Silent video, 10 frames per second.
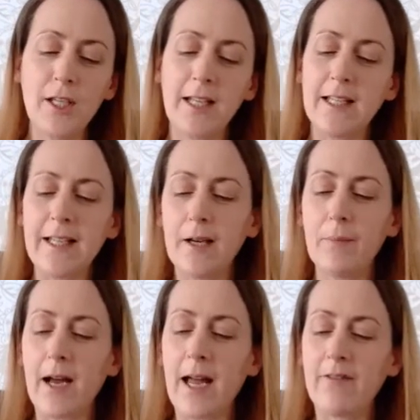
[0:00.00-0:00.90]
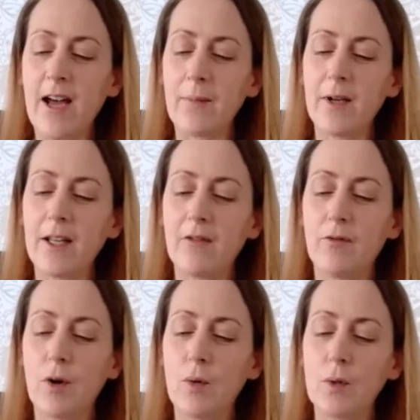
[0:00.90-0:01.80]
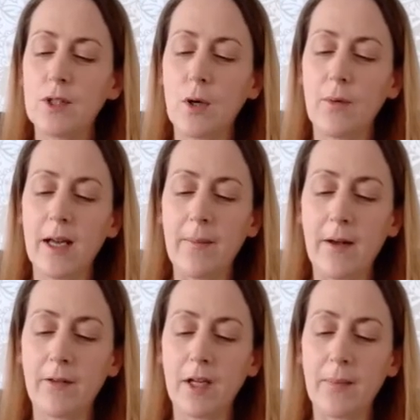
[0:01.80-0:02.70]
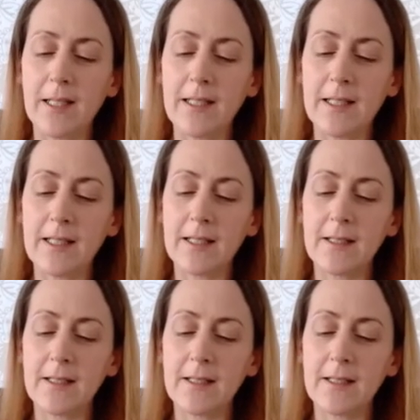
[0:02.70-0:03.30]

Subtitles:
a nearby family of voles going about their business.